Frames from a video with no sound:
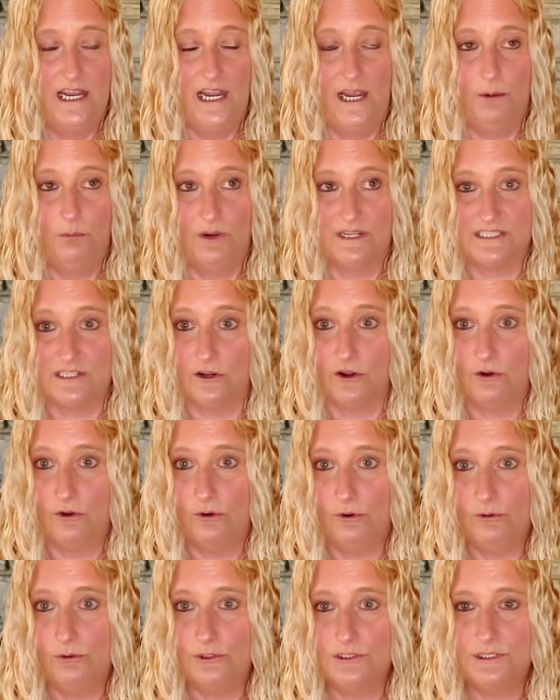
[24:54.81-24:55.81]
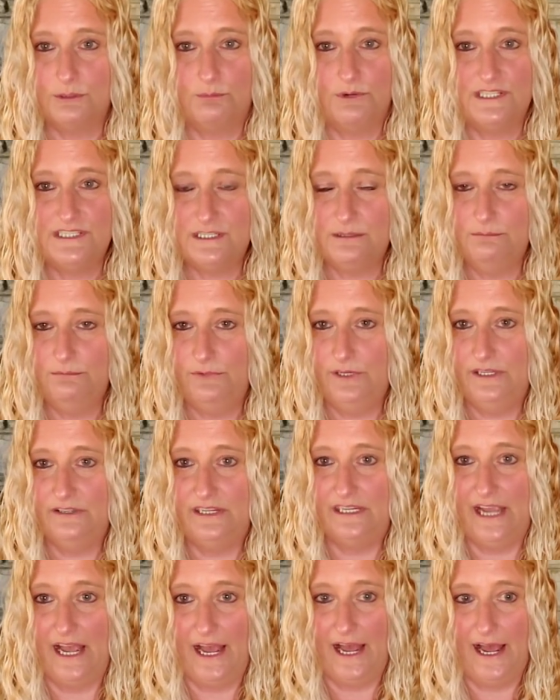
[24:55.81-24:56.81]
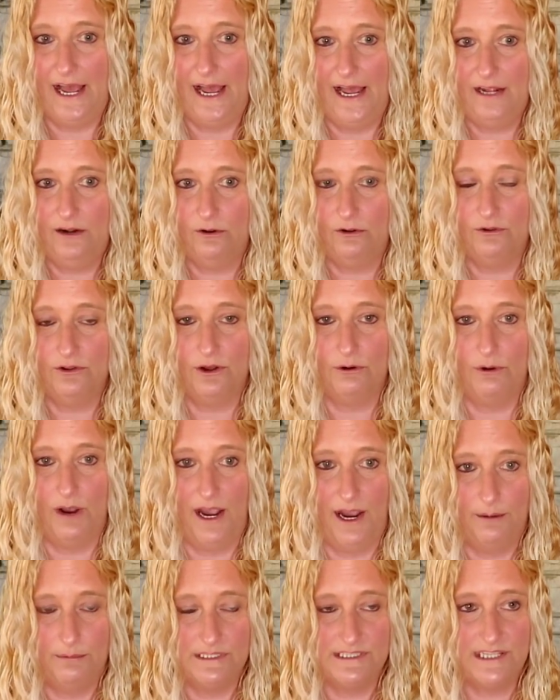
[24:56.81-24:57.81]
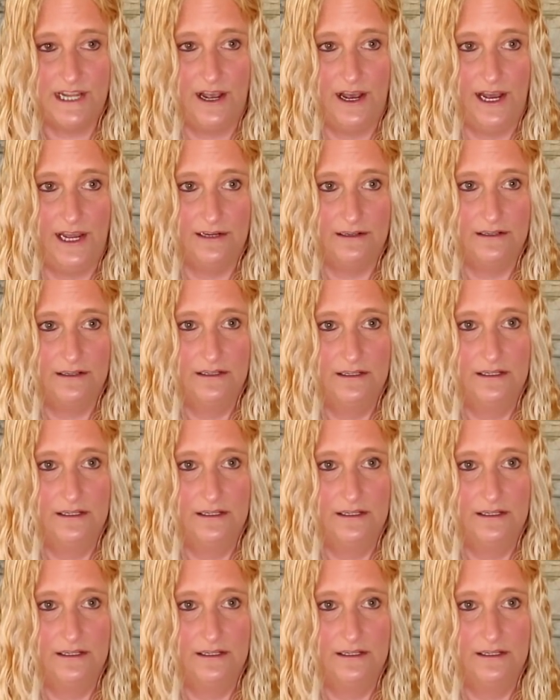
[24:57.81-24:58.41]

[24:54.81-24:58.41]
It wasn't cold. It wasn't really hot, although I was hot